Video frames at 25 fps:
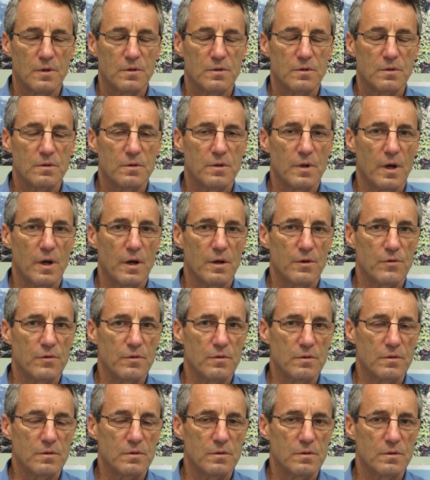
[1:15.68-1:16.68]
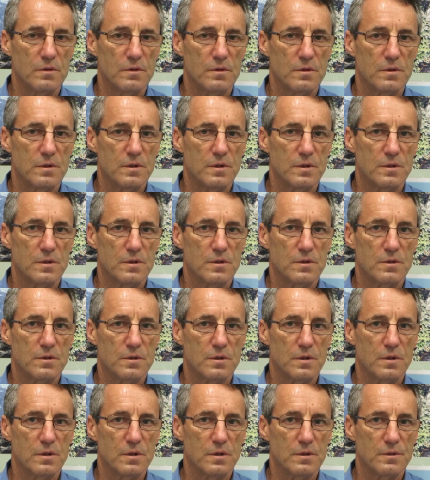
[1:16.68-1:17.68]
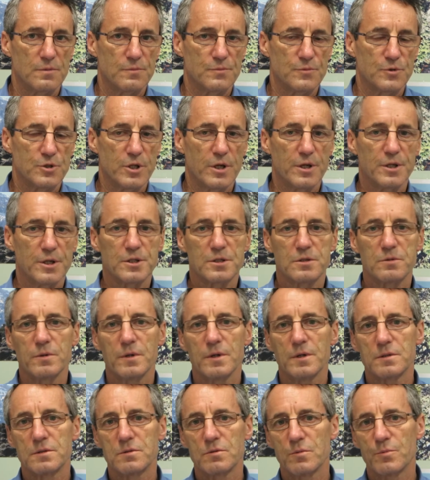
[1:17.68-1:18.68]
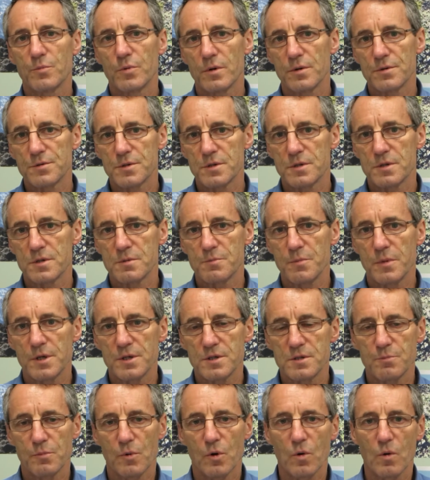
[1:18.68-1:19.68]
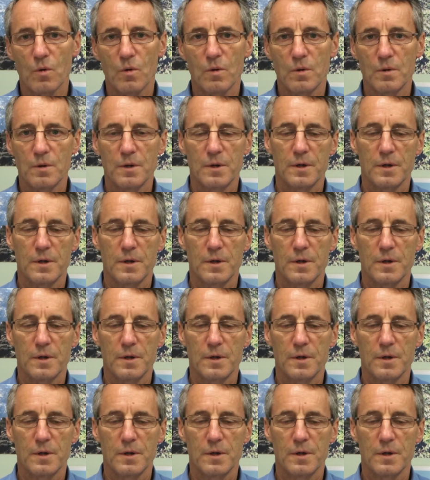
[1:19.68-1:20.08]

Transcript: 2000, it changed around to a process-based model.